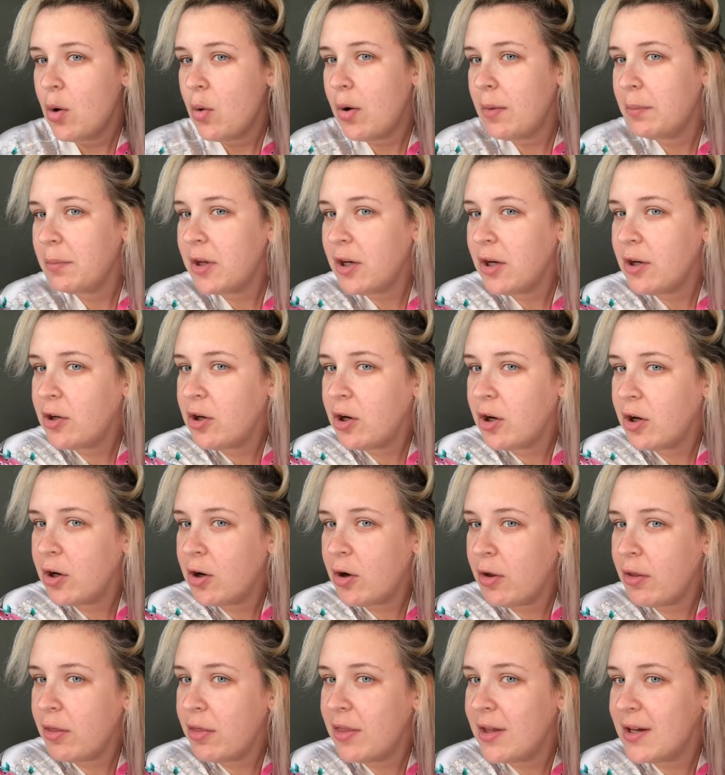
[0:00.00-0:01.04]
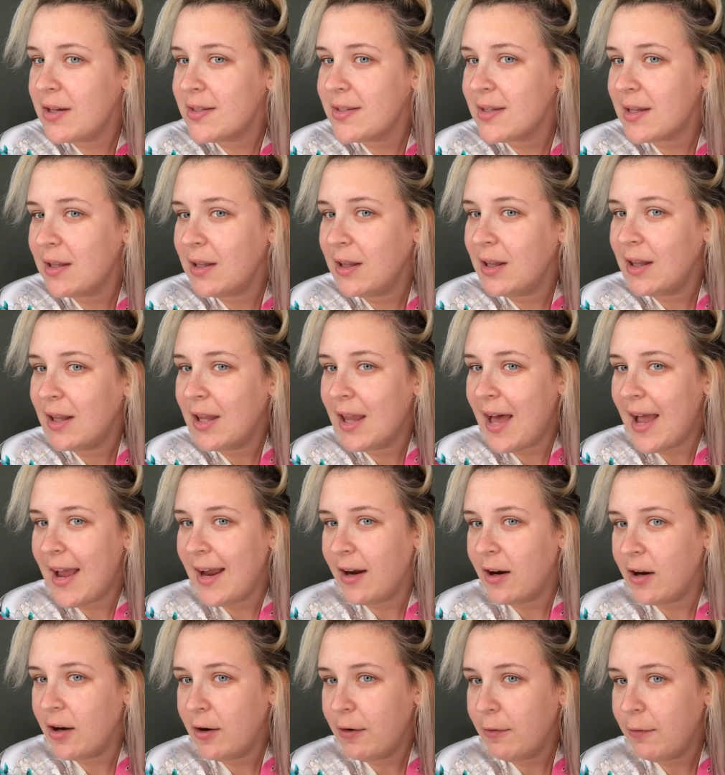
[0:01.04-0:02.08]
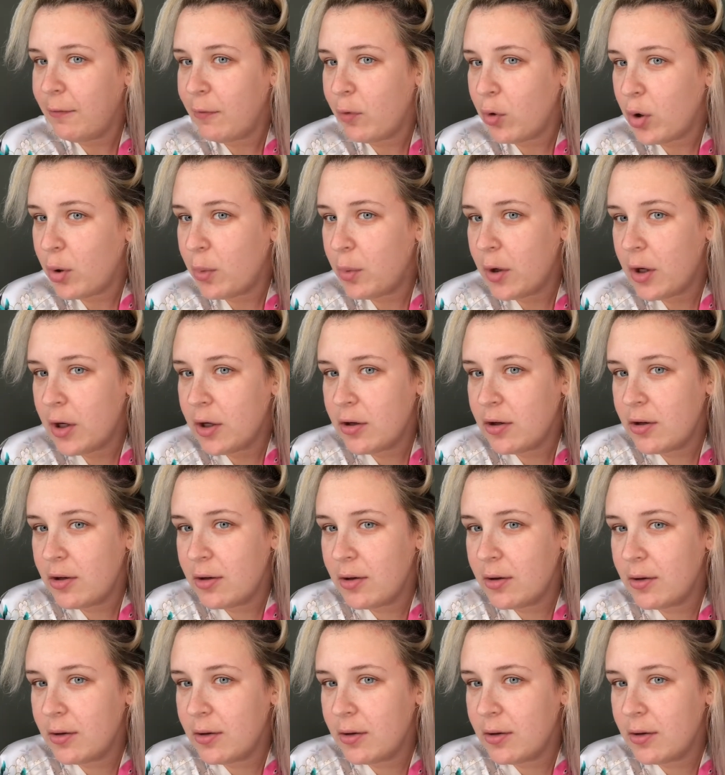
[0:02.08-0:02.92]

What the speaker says: Well, I'm gonna curl this layer forward.